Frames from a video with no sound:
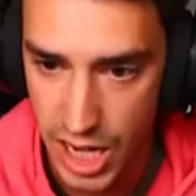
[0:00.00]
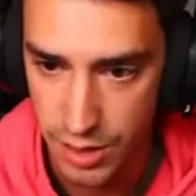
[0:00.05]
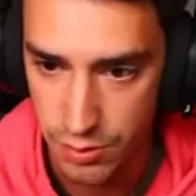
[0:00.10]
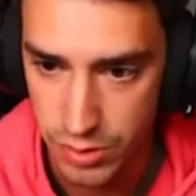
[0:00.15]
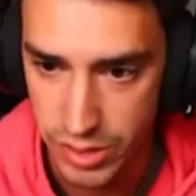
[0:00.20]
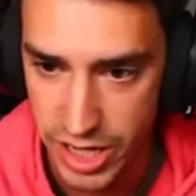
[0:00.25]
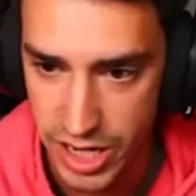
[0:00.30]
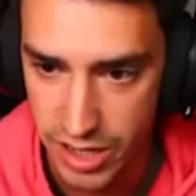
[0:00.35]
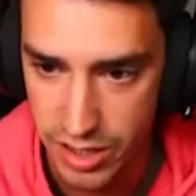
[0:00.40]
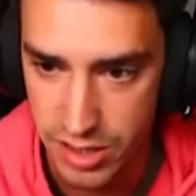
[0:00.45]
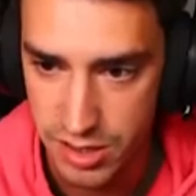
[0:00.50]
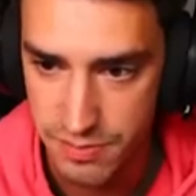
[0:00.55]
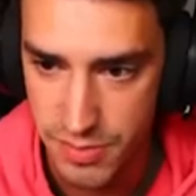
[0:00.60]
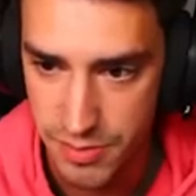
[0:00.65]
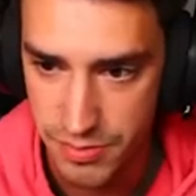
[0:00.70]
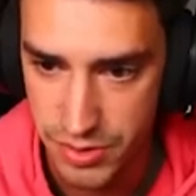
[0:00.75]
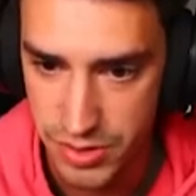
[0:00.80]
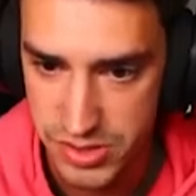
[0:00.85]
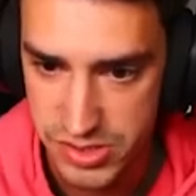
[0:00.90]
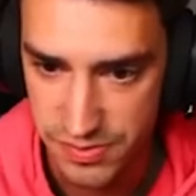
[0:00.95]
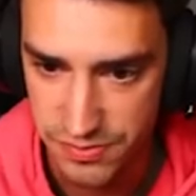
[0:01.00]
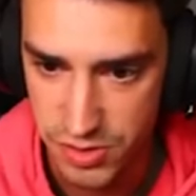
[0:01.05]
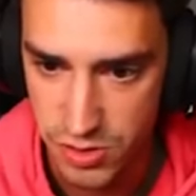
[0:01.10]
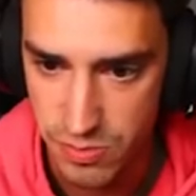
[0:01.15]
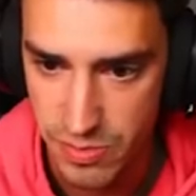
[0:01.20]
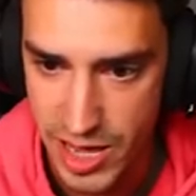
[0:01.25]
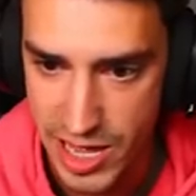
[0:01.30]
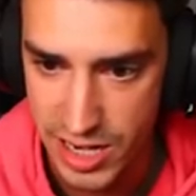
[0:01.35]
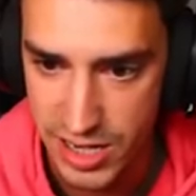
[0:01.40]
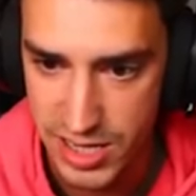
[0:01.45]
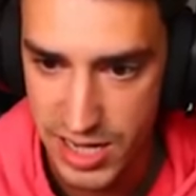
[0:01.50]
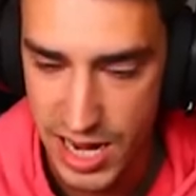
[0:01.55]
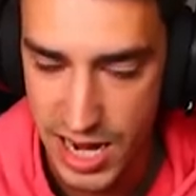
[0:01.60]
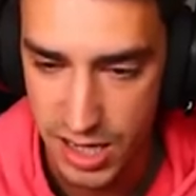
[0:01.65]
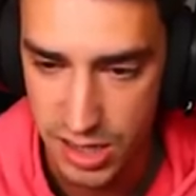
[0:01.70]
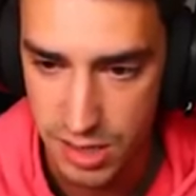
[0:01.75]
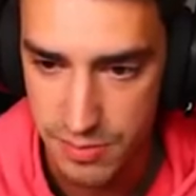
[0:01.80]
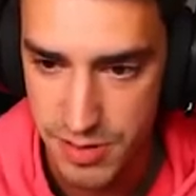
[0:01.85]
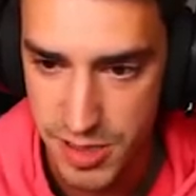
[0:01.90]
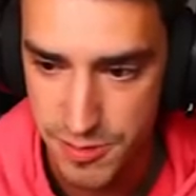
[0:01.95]
I will carry the memories of humanity
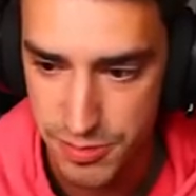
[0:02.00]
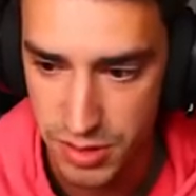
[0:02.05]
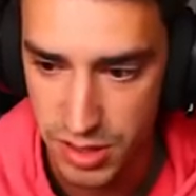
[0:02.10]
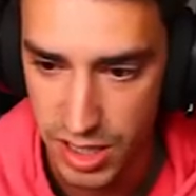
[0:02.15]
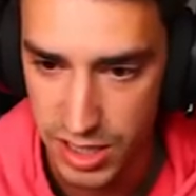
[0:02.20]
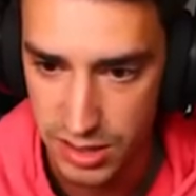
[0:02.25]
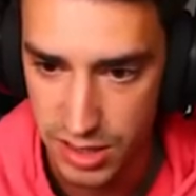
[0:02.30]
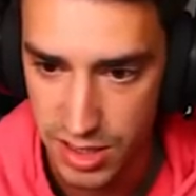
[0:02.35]
and the people I